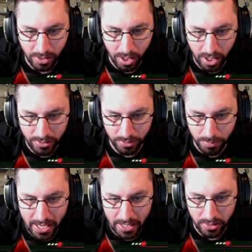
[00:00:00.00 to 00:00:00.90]
Awesome,
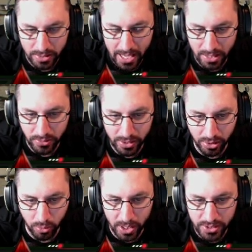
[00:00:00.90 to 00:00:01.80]
man. Yeah, you did a
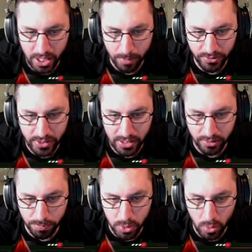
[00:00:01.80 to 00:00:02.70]
great job. This thing
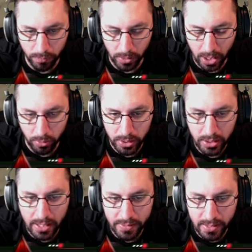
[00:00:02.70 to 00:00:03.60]
is beautiful. I really
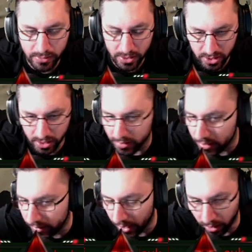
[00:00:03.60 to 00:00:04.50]
like the attention to
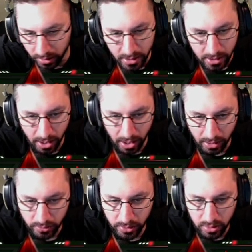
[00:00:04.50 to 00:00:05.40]
detail.
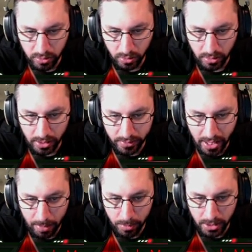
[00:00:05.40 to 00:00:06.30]
It looks like you took a lot of
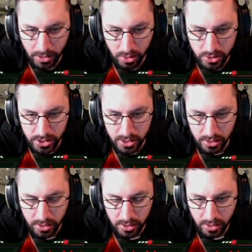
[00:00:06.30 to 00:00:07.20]
time and energy,
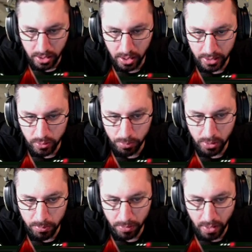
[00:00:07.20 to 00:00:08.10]
and you were
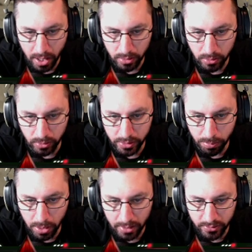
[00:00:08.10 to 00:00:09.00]
pretty methodical in your
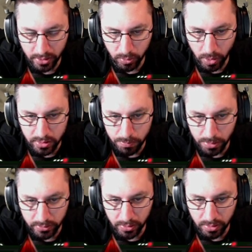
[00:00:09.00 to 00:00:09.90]
process while you
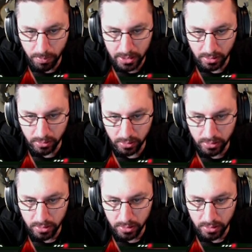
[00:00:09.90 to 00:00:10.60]
built it to make it look